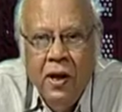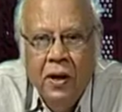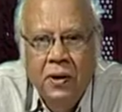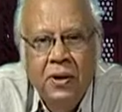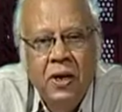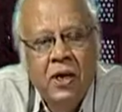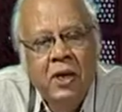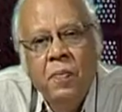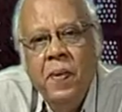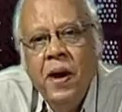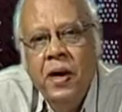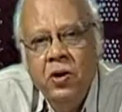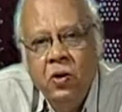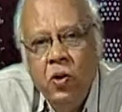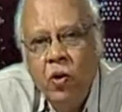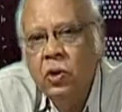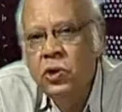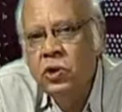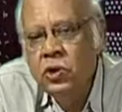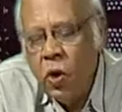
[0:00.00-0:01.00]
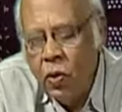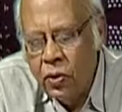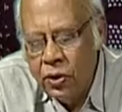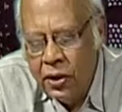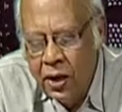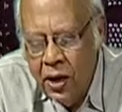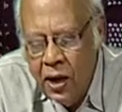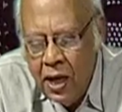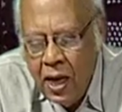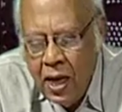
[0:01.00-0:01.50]
The debate goes
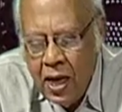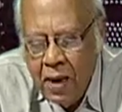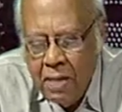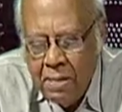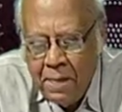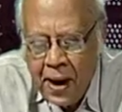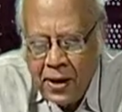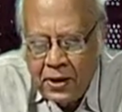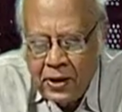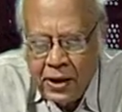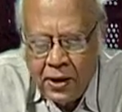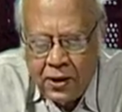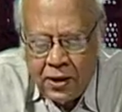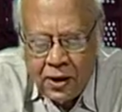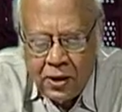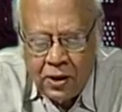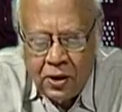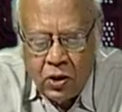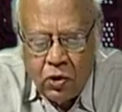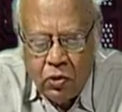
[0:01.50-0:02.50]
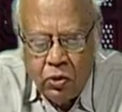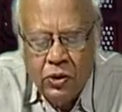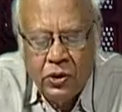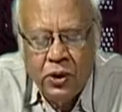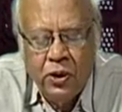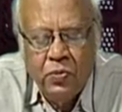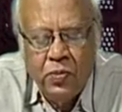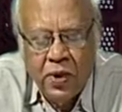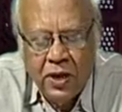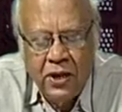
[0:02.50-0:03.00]
on. But in
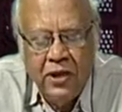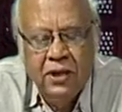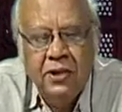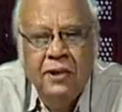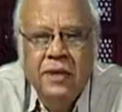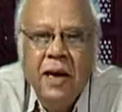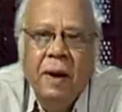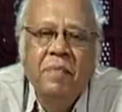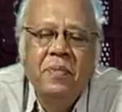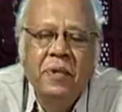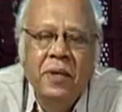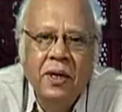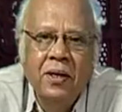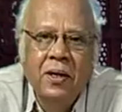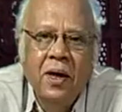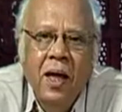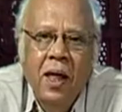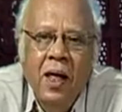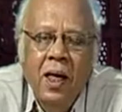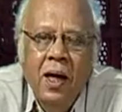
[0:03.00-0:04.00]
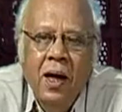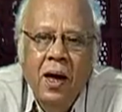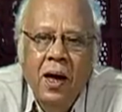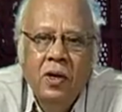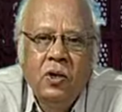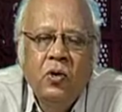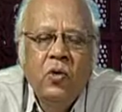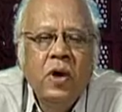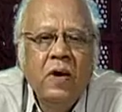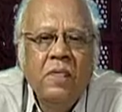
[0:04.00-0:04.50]
conclusion, one is tempted
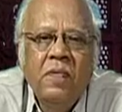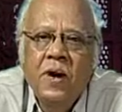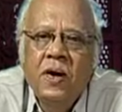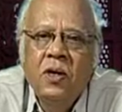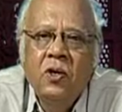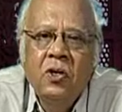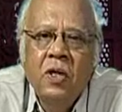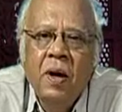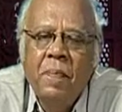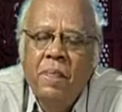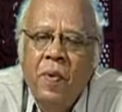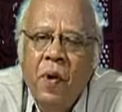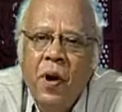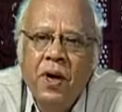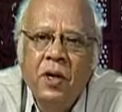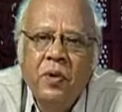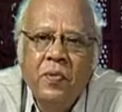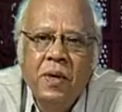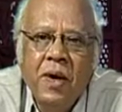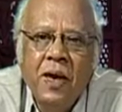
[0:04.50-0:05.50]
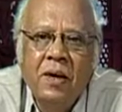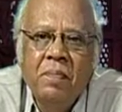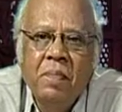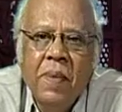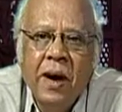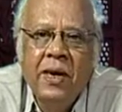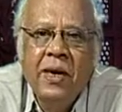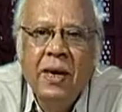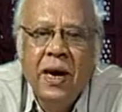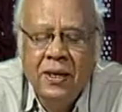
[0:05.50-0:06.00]
to revert to the point one had
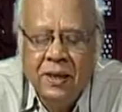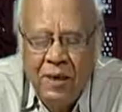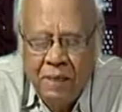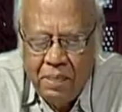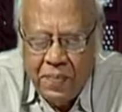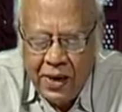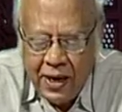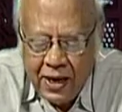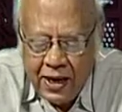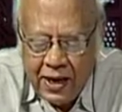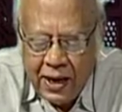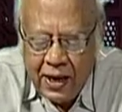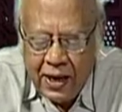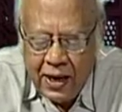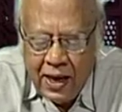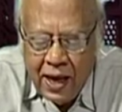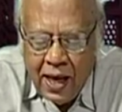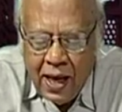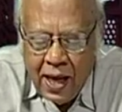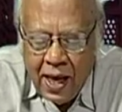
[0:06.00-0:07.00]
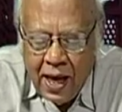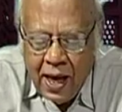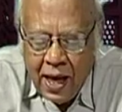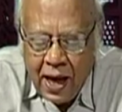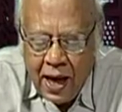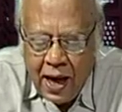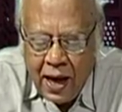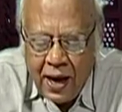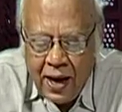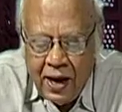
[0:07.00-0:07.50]
made at the beginning
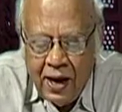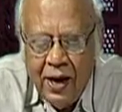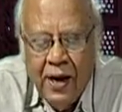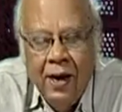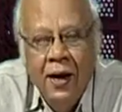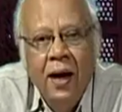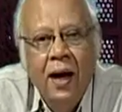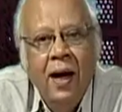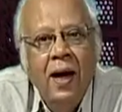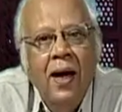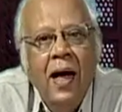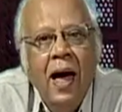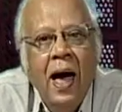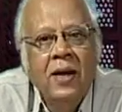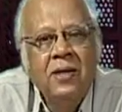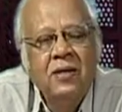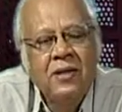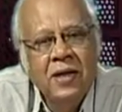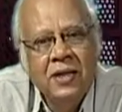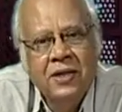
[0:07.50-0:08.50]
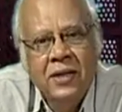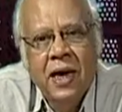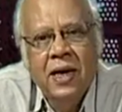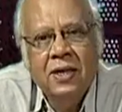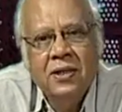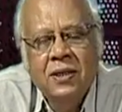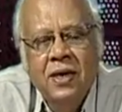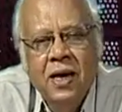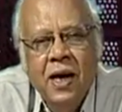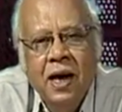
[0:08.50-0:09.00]
uh, and
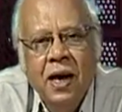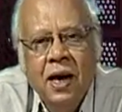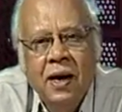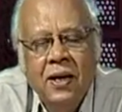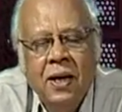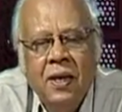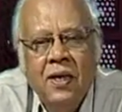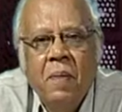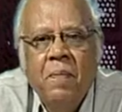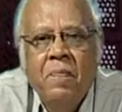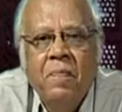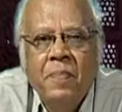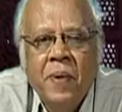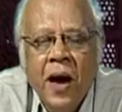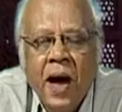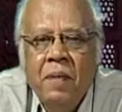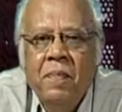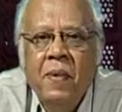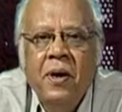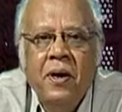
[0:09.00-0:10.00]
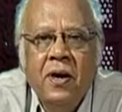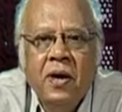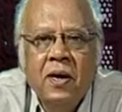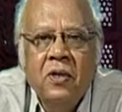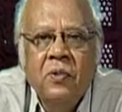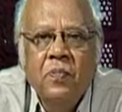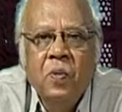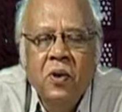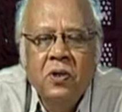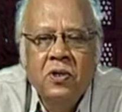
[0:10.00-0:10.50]
suggest that the primary
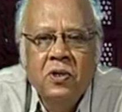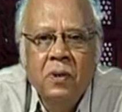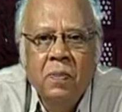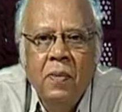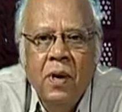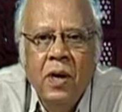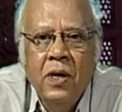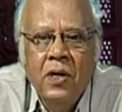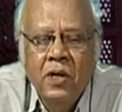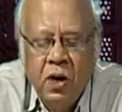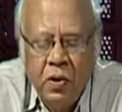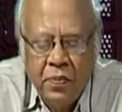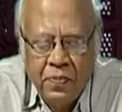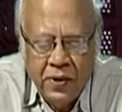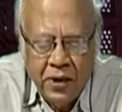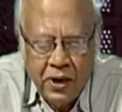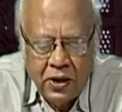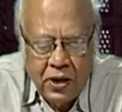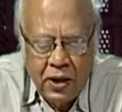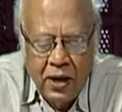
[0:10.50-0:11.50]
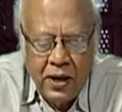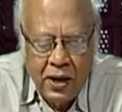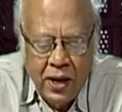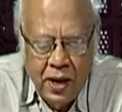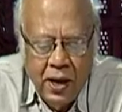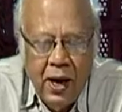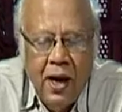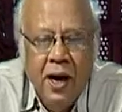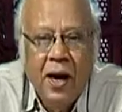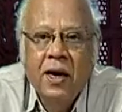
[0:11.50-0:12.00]
responsibility of Hitler
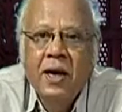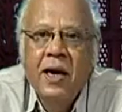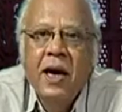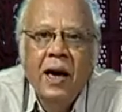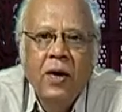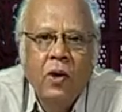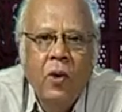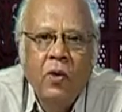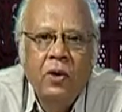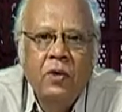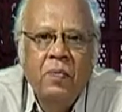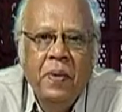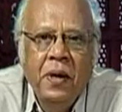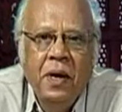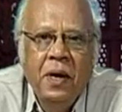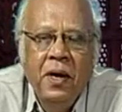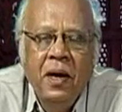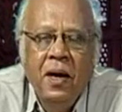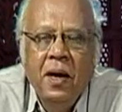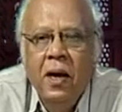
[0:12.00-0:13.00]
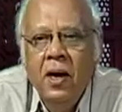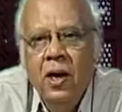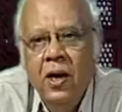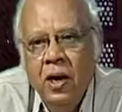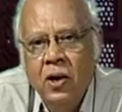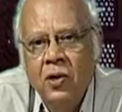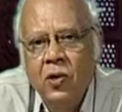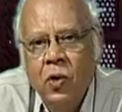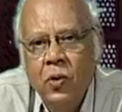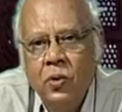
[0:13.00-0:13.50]
cannot be
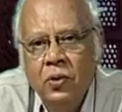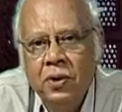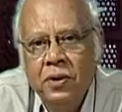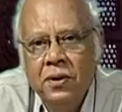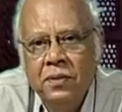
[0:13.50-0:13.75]
ignored.